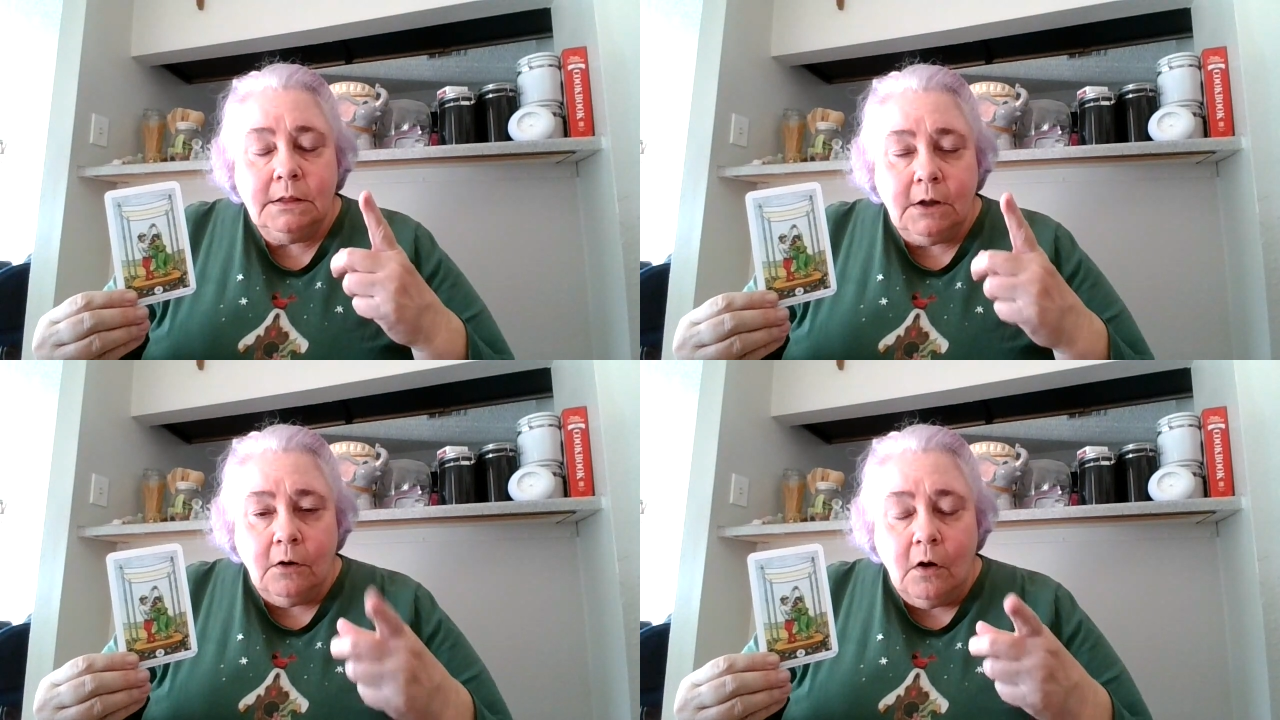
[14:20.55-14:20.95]

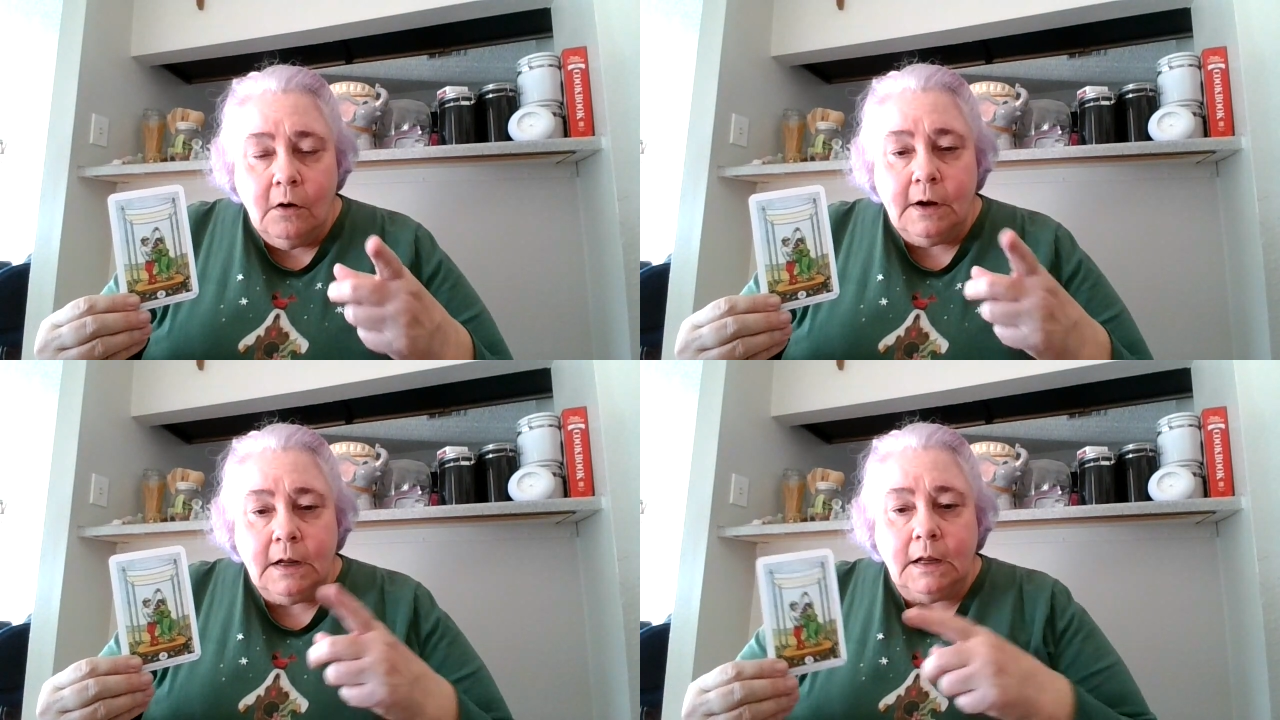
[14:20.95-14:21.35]
There
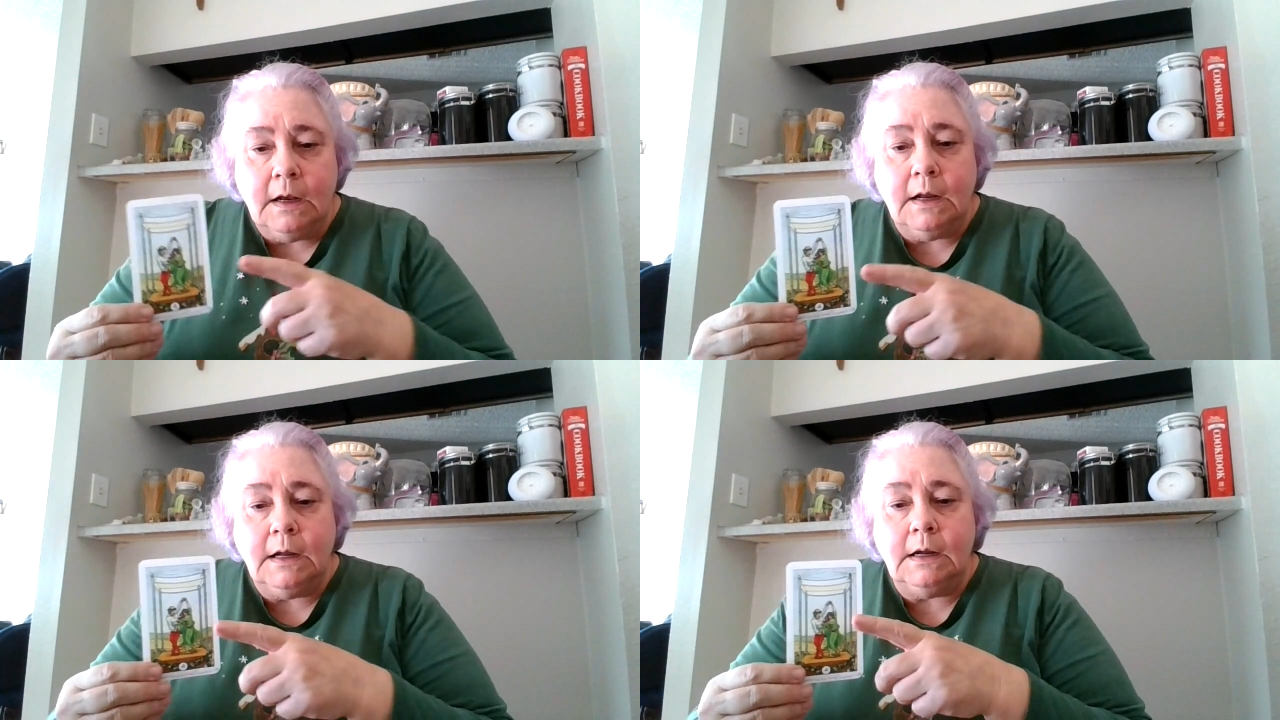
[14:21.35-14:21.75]
aren't
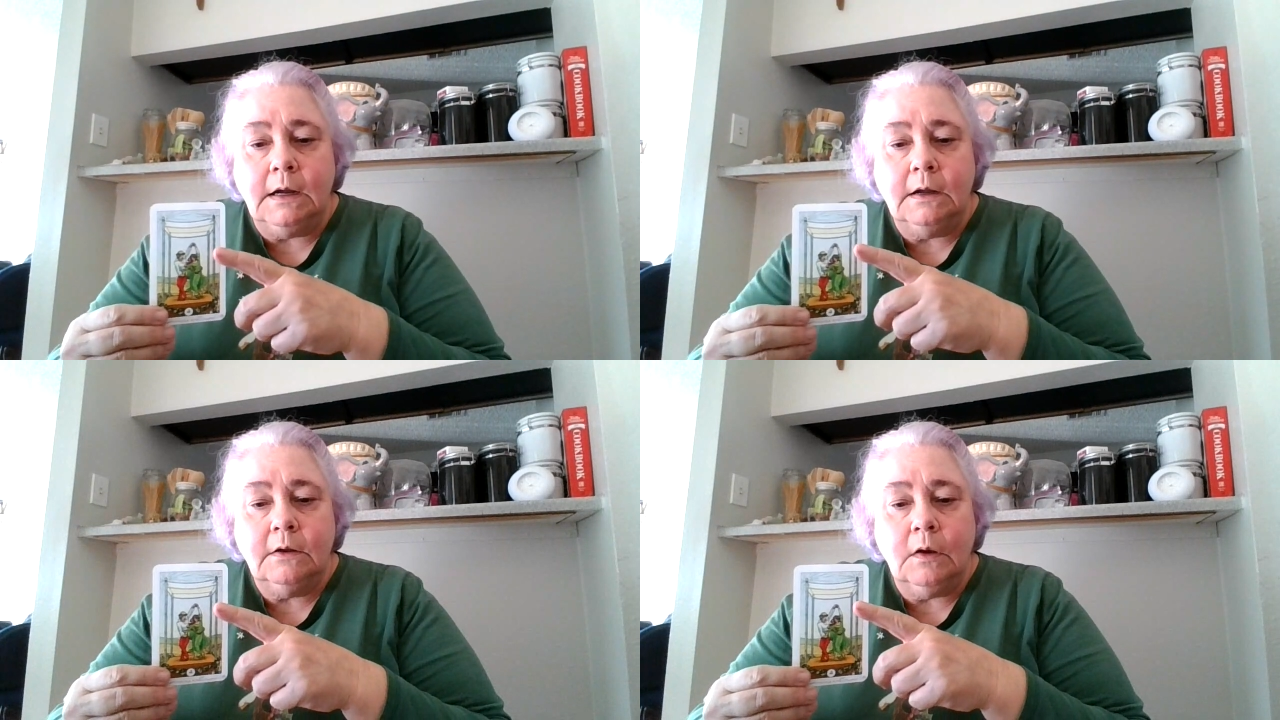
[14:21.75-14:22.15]
any
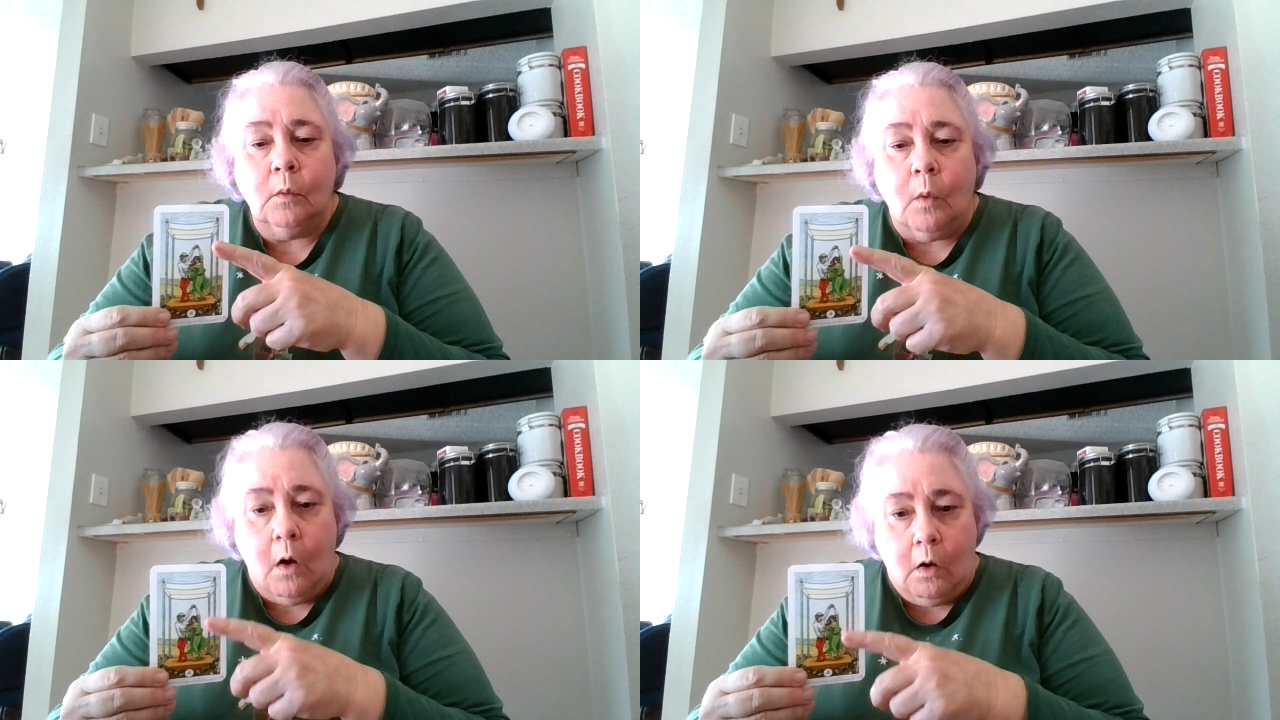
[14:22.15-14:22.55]

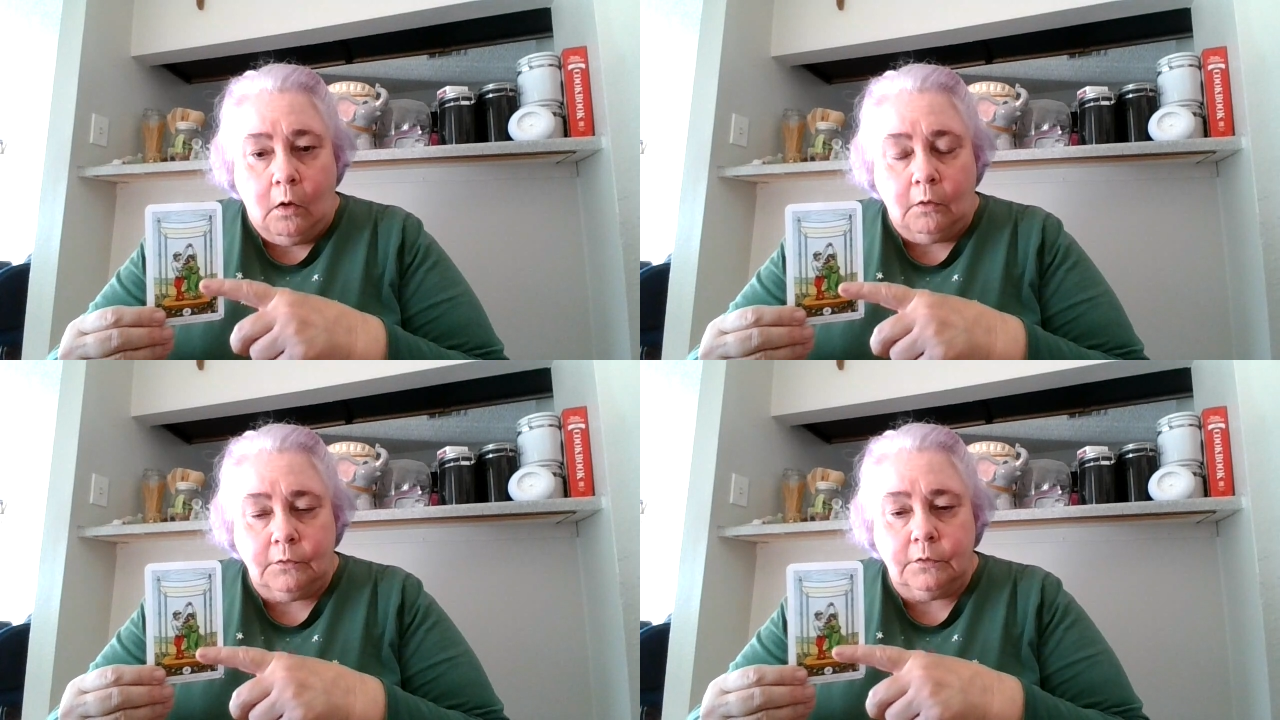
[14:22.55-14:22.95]

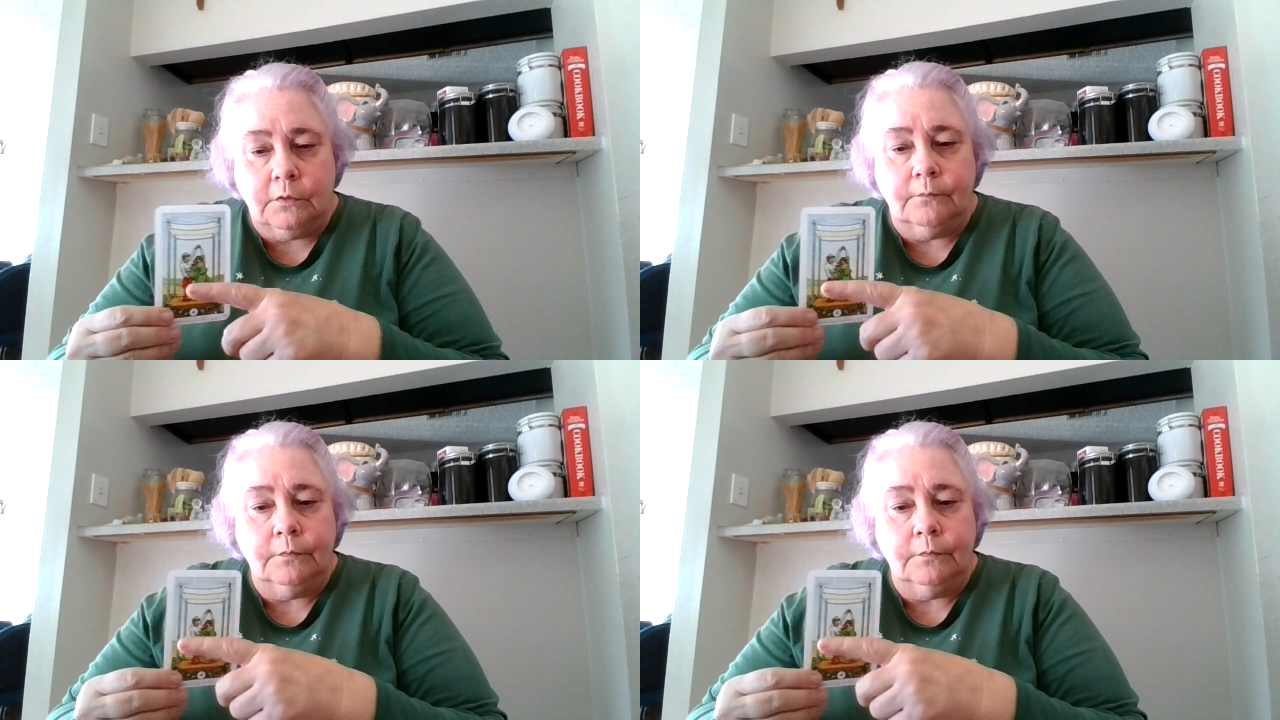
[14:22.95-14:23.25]
walls